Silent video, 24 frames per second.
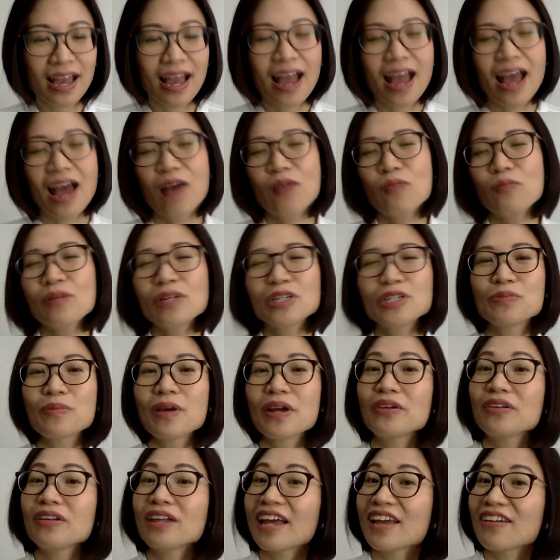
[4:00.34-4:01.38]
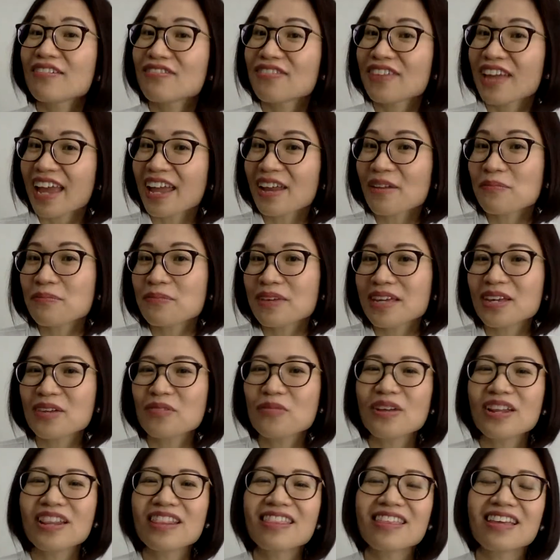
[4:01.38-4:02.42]
How much better life can be
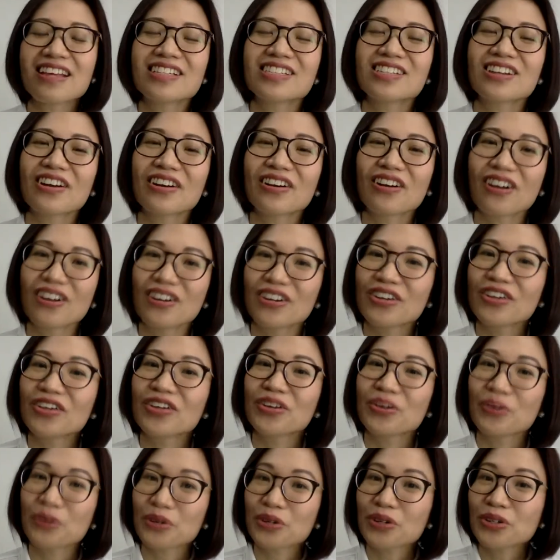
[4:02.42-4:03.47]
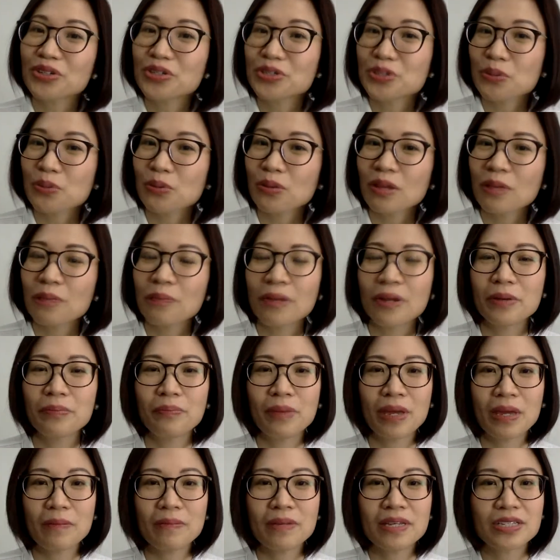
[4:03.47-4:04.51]
when things are under your control upon
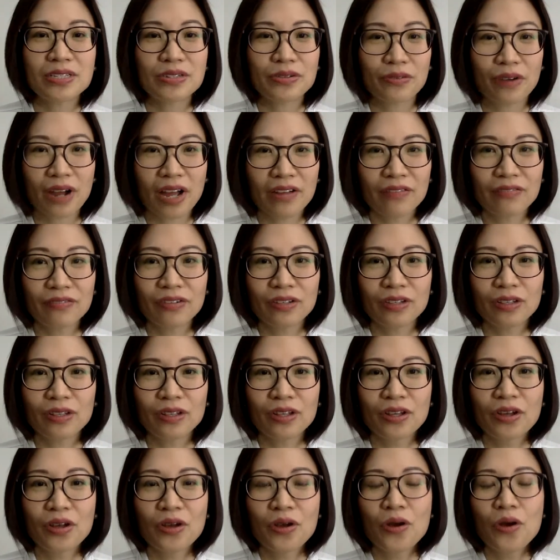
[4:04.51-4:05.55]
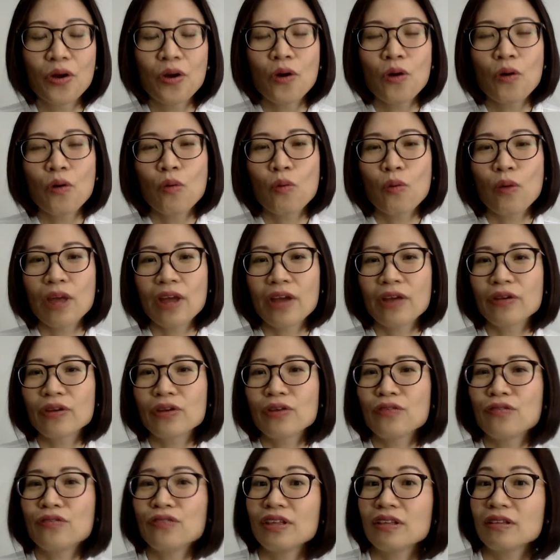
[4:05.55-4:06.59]
baby's arrival? Where you
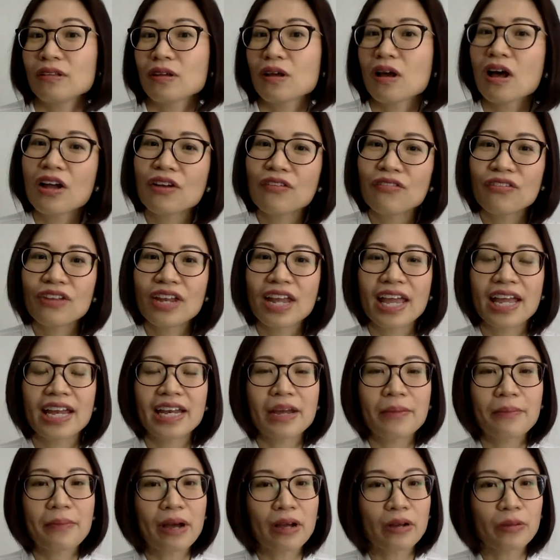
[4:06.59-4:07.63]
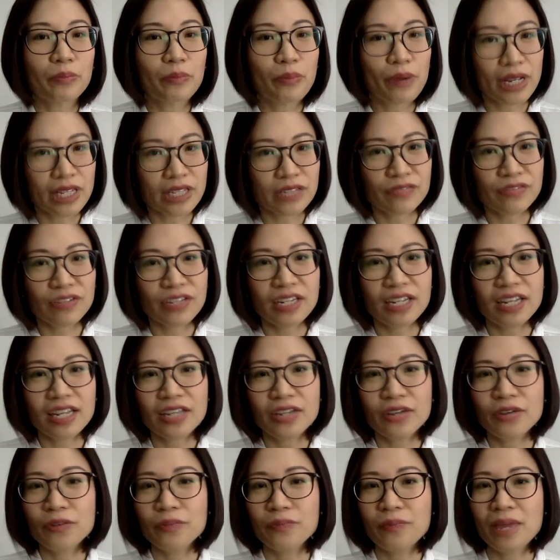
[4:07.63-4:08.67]
feel confident about breastfeeding
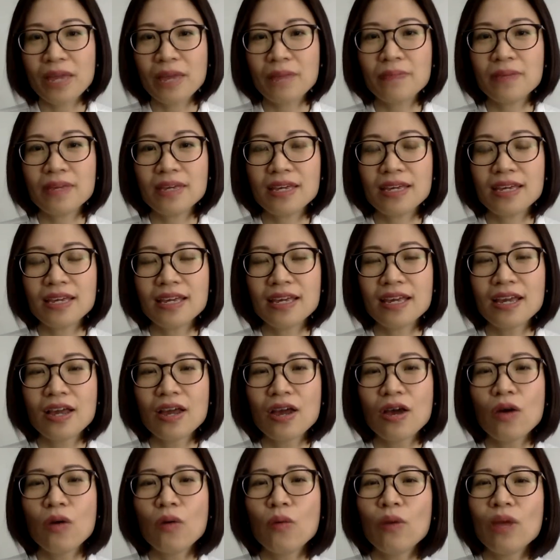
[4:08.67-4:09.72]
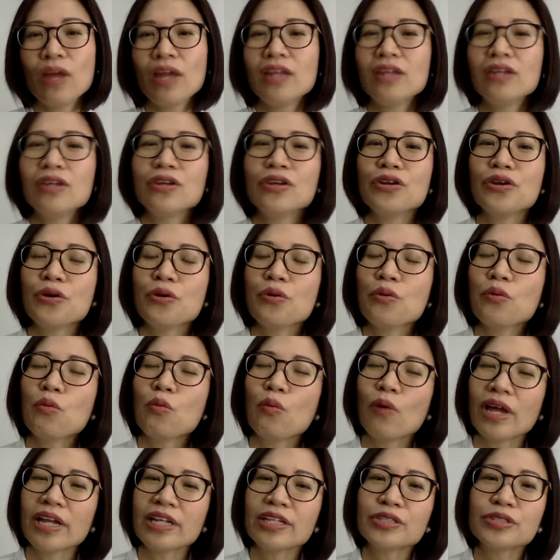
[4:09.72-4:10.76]
your baby? When you know
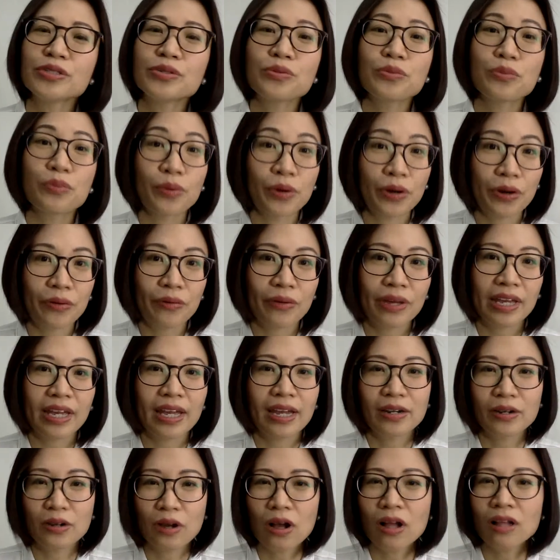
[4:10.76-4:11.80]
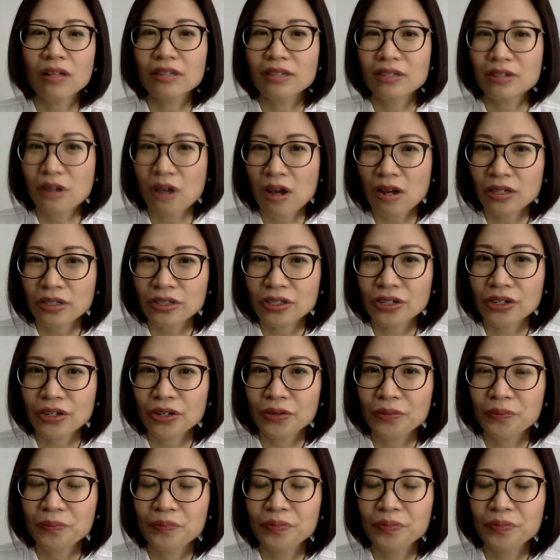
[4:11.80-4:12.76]
when to worry and call the doctor?